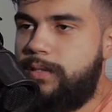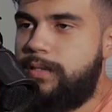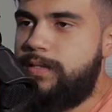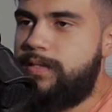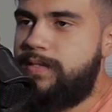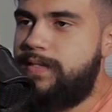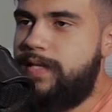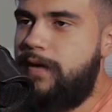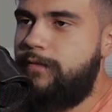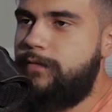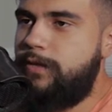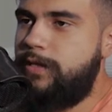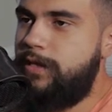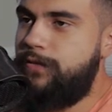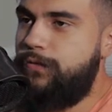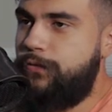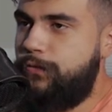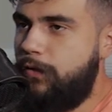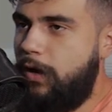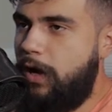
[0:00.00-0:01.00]

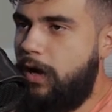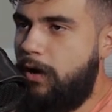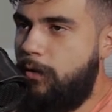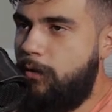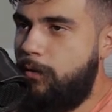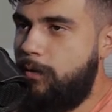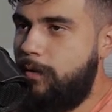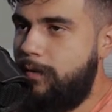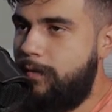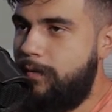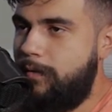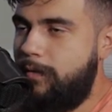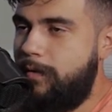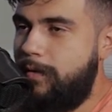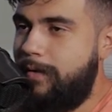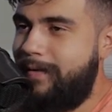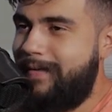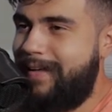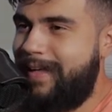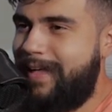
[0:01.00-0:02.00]
74.
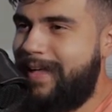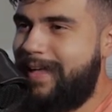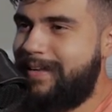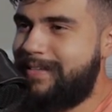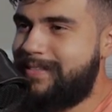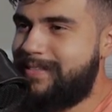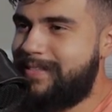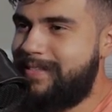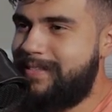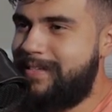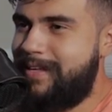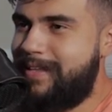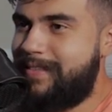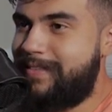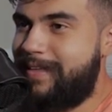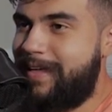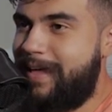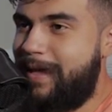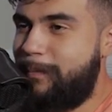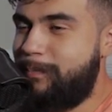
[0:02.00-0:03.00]
And it's
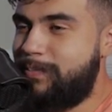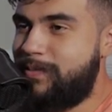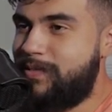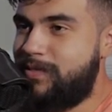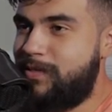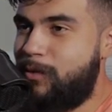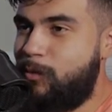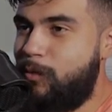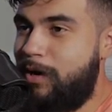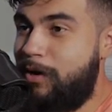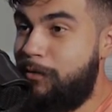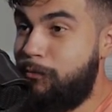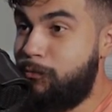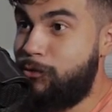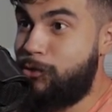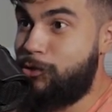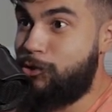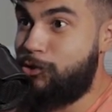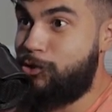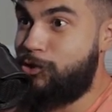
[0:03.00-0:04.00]
another episode
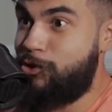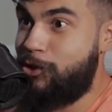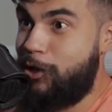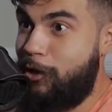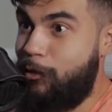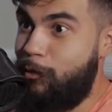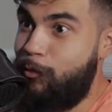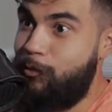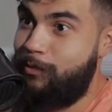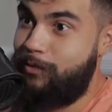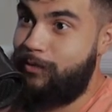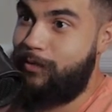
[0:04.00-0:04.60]
of the show.